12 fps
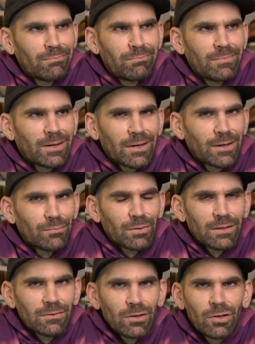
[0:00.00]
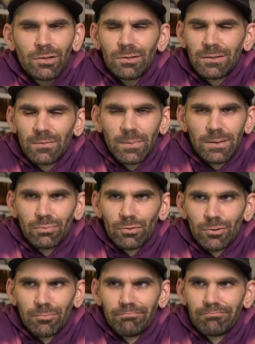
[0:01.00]
not companies, all these
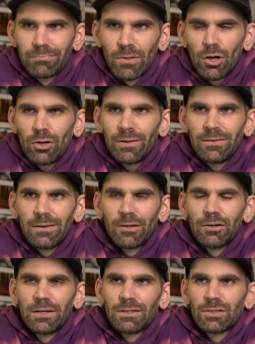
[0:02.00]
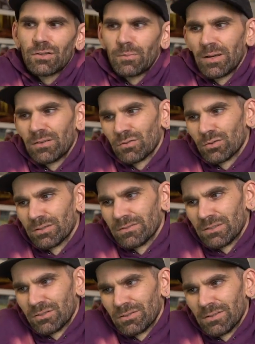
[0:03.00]
people, all these international space
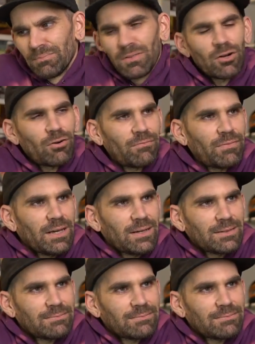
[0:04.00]
organizations, they're all fake.